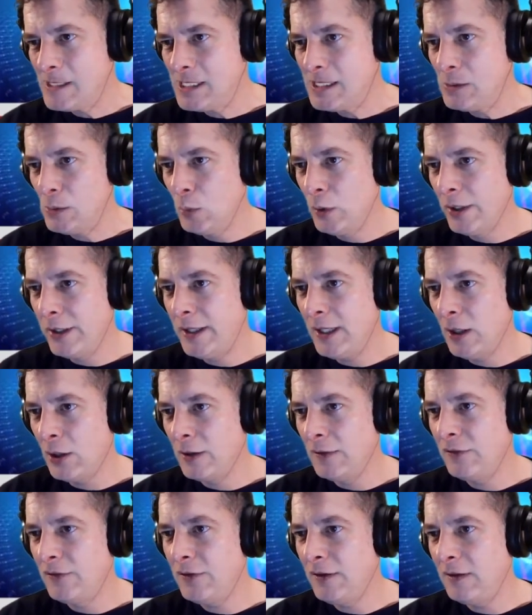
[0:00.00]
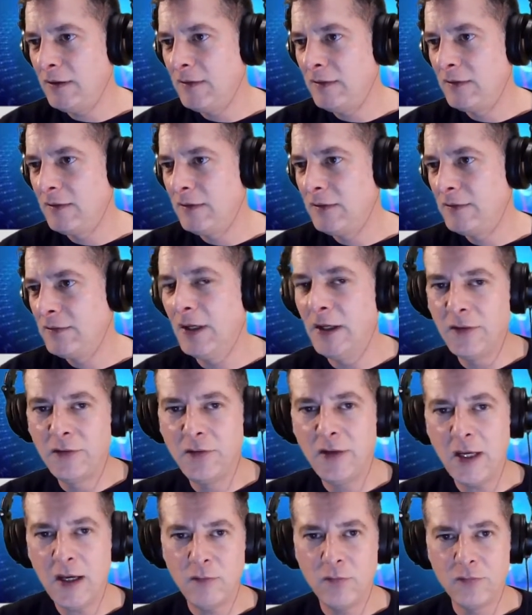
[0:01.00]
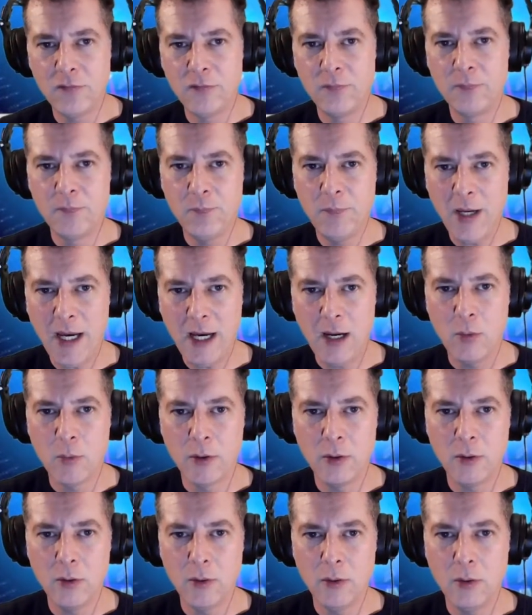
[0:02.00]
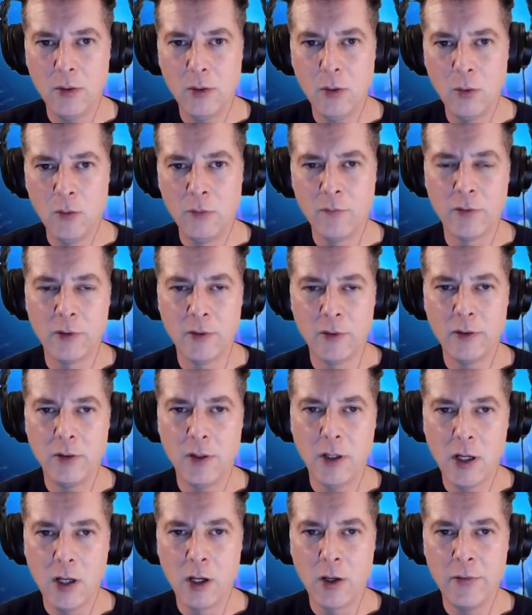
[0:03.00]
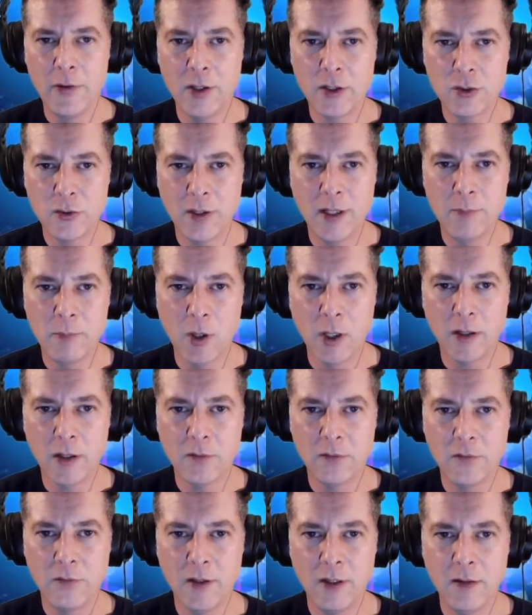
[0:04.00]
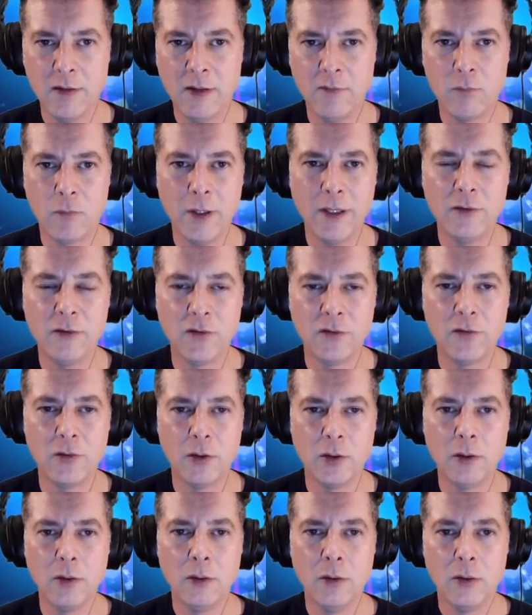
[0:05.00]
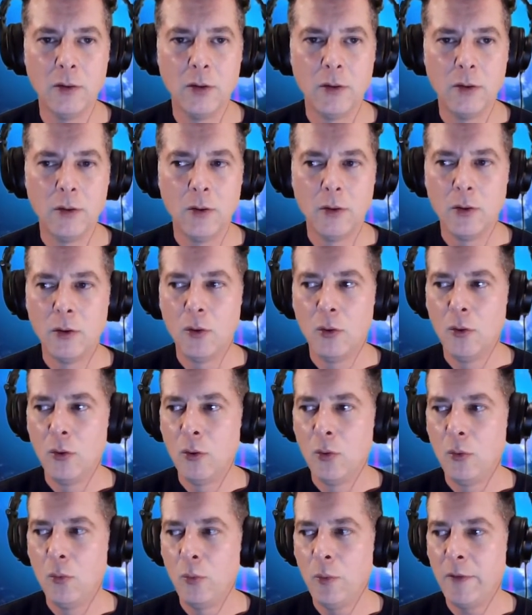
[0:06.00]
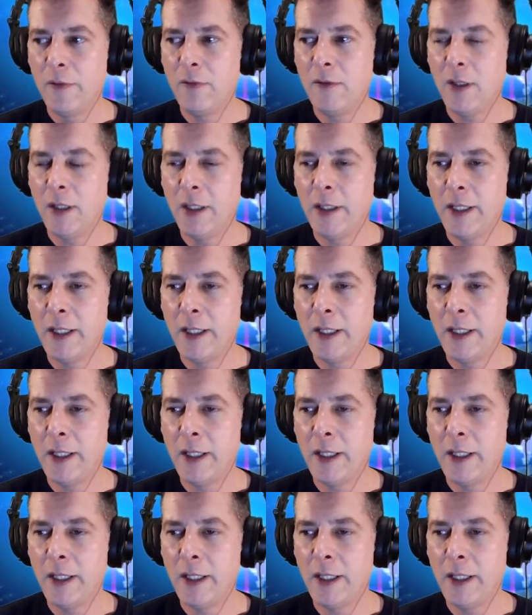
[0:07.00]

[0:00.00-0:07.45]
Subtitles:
What the RNC does have power over are their trademarks that they've registered with the